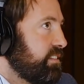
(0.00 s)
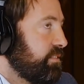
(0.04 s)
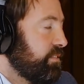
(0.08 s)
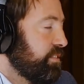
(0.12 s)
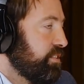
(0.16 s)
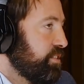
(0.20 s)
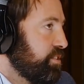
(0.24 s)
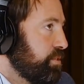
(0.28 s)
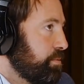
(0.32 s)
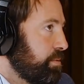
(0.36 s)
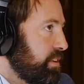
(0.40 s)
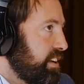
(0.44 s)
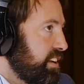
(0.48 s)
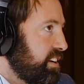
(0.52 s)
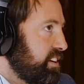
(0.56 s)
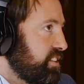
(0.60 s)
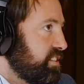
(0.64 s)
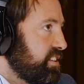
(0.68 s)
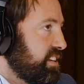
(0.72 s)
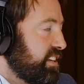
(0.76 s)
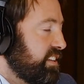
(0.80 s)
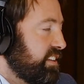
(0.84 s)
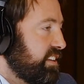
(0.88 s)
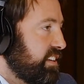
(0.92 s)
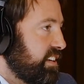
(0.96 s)
renewable
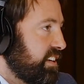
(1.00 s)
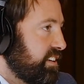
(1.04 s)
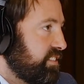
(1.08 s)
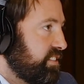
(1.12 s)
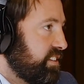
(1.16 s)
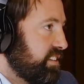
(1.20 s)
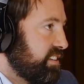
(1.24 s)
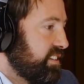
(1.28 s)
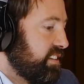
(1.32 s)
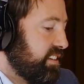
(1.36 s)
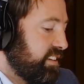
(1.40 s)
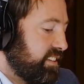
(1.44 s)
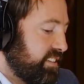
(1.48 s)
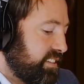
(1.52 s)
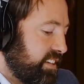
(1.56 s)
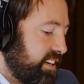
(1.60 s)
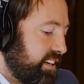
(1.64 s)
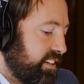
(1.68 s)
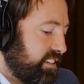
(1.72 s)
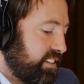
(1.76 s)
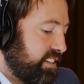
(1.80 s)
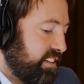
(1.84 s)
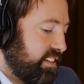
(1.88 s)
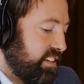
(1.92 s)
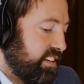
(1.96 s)
energy in the electricity
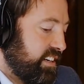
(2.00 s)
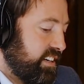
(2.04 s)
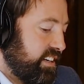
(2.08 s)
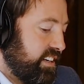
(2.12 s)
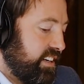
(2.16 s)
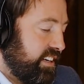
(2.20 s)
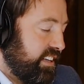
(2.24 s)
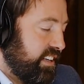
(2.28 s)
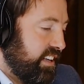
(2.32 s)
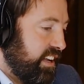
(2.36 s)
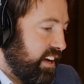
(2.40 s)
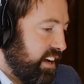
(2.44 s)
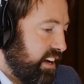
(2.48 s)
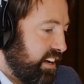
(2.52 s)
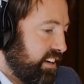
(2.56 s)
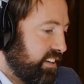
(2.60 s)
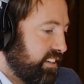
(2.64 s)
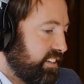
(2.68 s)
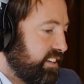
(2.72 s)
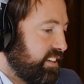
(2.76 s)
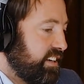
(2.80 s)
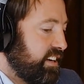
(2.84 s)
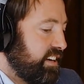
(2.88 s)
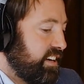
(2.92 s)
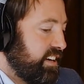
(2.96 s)
sector a
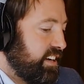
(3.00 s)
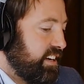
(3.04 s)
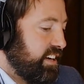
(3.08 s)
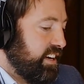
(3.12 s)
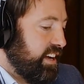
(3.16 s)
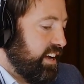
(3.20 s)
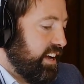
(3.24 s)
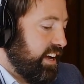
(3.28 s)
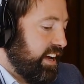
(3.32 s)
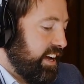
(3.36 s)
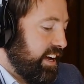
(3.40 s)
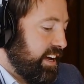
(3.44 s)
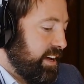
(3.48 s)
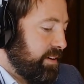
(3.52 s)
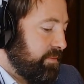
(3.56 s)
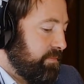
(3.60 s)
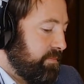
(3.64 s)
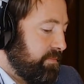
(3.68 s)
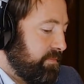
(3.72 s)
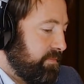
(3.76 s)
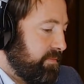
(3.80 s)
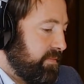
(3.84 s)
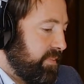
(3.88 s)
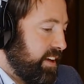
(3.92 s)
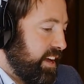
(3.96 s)
lot,
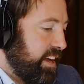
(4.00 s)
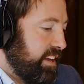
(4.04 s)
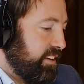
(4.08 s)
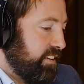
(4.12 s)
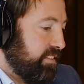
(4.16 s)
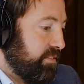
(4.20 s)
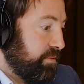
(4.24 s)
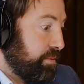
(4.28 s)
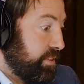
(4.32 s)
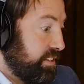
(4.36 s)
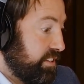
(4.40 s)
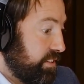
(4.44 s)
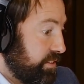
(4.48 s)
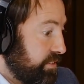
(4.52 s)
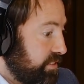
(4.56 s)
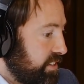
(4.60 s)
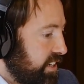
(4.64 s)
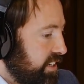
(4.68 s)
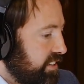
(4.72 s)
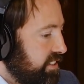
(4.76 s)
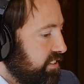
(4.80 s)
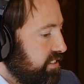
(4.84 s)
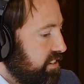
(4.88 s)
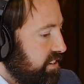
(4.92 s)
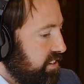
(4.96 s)
and we do
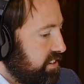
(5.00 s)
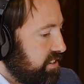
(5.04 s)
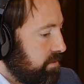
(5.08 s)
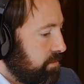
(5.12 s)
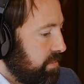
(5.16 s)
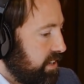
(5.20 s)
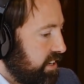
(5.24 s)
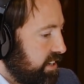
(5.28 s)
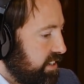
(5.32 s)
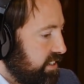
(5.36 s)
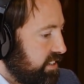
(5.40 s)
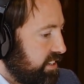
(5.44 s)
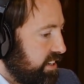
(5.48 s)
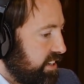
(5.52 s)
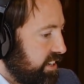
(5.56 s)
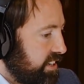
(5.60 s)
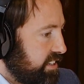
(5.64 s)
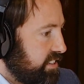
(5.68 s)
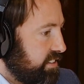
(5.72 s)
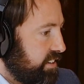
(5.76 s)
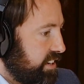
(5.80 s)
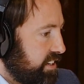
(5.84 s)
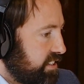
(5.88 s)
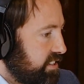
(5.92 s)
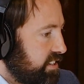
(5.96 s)
tend to turn a blind eye
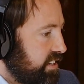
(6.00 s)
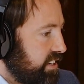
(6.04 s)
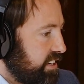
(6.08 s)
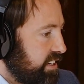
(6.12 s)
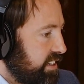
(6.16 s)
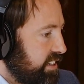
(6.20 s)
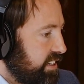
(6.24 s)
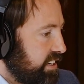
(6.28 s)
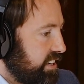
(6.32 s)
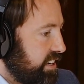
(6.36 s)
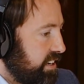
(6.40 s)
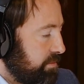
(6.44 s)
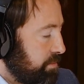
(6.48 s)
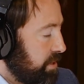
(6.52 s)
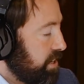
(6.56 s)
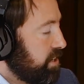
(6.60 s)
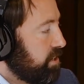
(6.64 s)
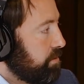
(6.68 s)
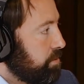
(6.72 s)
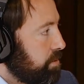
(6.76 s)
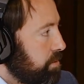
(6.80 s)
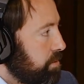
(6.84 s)
to actually a bigger